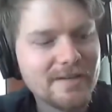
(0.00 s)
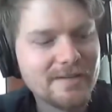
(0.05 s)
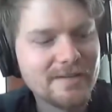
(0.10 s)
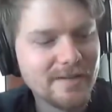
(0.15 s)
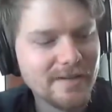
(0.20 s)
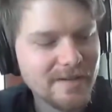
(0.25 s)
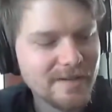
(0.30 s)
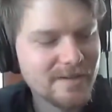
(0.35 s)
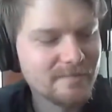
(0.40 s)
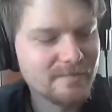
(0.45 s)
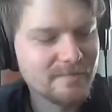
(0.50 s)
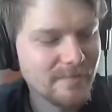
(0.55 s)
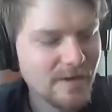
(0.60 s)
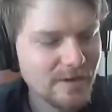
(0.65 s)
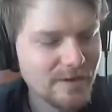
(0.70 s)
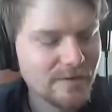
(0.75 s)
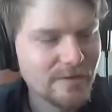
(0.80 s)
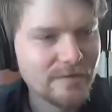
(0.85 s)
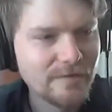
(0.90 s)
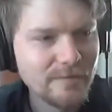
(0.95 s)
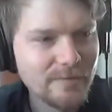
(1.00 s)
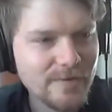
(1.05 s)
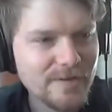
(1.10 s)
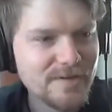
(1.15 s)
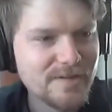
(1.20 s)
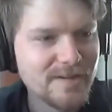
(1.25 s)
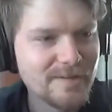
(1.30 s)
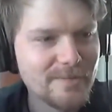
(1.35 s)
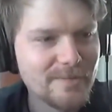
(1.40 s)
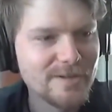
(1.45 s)
a dick move
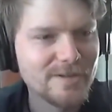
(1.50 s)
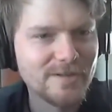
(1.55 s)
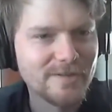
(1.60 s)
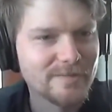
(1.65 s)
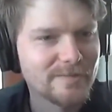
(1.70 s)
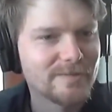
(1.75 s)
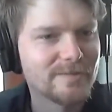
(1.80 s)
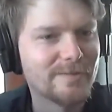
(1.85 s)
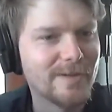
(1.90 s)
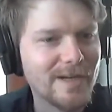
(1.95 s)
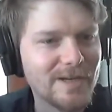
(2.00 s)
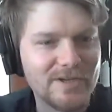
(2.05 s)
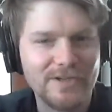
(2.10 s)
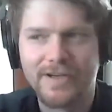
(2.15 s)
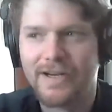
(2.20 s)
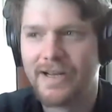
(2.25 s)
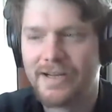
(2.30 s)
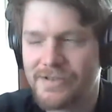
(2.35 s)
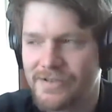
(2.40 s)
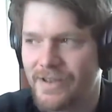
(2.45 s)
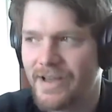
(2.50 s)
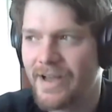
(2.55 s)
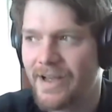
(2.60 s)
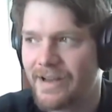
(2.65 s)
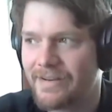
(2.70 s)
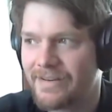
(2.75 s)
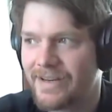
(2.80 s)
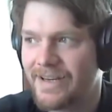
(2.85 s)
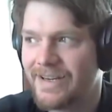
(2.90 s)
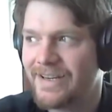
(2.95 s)
with someone's information. How's
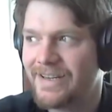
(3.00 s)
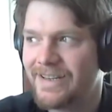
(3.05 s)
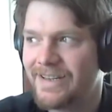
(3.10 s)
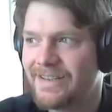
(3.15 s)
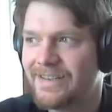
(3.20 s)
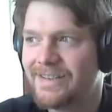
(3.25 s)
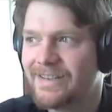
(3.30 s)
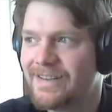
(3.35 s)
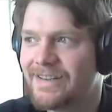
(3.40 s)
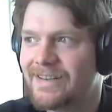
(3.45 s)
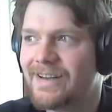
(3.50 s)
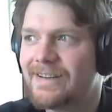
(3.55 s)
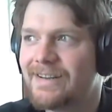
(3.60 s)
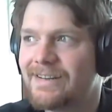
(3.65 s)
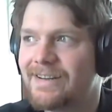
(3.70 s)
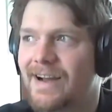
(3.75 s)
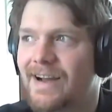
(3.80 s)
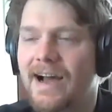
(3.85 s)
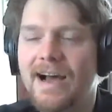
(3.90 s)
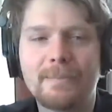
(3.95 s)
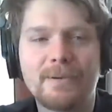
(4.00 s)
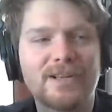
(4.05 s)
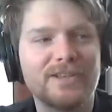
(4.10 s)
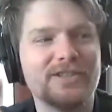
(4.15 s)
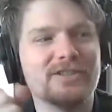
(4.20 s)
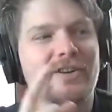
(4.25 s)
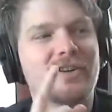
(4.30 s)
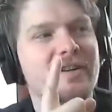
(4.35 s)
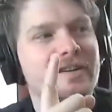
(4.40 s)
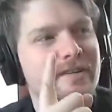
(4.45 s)
that? Ah, but
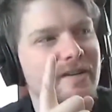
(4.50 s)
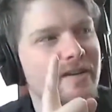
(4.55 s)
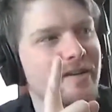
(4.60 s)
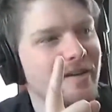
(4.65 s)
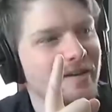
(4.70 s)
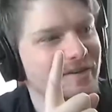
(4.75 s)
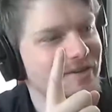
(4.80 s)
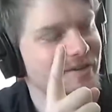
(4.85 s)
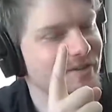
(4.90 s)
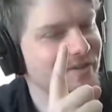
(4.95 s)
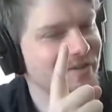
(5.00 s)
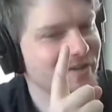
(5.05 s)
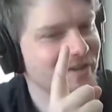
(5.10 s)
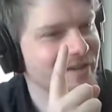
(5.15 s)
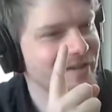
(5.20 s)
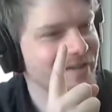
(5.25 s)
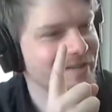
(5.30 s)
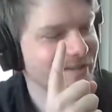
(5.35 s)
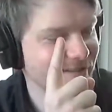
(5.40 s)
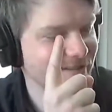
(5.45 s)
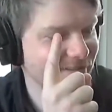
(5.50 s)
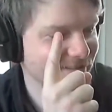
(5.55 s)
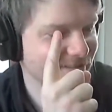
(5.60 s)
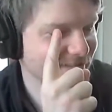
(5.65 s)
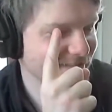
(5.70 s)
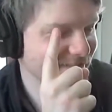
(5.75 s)
it's not a dox, you see.